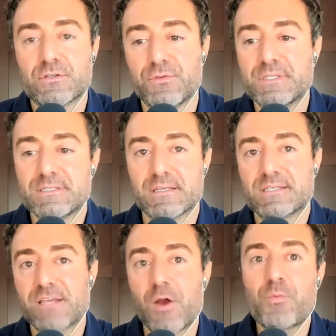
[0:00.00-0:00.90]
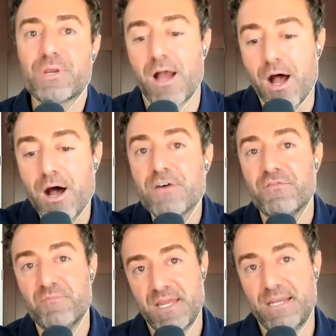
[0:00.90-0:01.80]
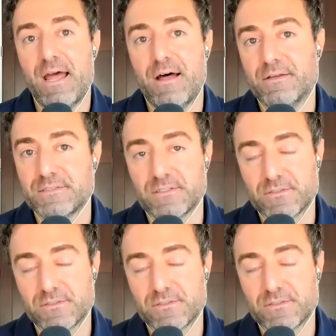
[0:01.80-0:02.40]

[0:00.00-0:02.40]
So this is a summary of meta-analyses.